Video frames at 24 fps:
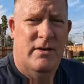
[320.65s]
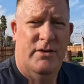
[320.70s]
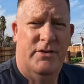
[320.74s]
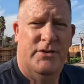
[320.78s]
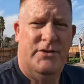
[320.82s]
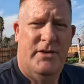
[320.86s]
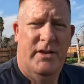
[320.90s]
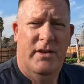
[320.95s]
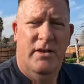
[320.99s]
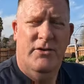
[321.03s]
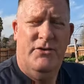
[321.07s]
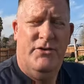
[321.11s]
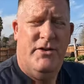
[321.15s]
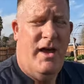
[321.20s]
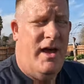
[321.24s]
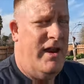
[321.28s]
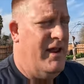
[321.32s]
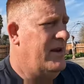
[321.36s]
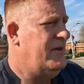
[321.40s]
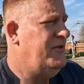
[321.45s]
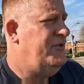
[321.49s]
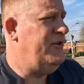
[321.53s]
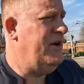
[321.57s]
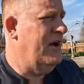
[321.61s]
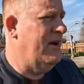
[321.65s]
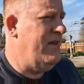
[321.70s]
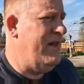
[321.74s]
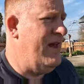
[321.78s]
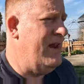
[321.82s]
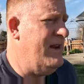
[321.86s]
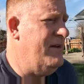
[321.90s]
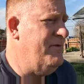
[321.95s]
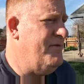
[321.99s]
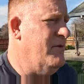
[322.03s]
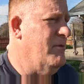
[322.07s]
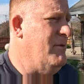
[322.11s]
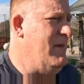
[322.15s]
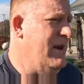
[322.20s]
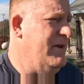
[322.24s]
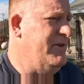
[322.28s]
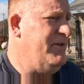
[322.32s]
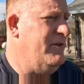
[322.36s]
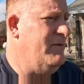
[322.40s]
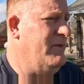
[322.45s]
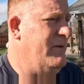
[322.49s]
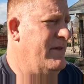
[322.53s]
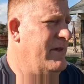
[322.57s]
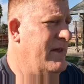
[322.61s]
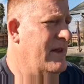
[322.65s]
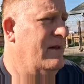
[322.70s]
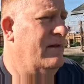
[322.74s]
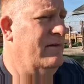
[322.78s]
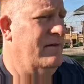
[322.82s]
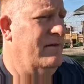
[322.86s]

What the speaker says: Just thought I'd share that information with you.